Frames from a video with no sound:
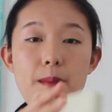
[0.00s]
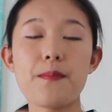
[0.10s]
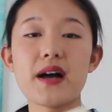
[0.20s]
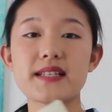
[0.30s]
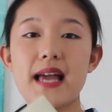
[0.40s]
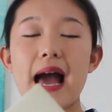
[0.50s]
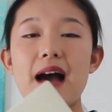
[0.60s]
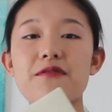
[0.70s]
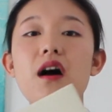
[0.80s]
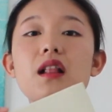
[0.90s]
but
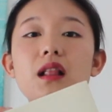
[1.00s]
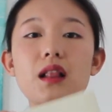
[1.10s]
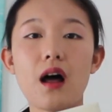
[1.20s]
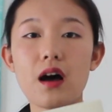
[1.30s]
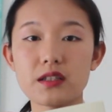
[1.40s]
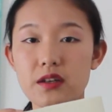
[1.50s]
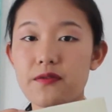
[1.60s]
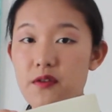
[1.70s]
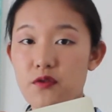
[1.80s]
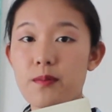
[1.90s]
have a lot
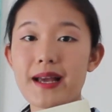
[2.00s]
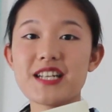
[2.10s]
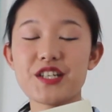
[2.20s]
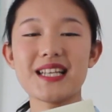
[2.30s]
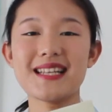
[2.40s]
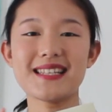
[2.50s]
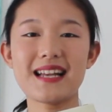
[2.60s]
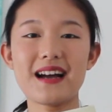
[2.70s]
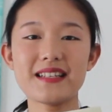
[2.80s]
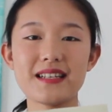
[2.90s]
of information
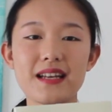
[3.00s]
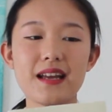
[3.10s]
inside.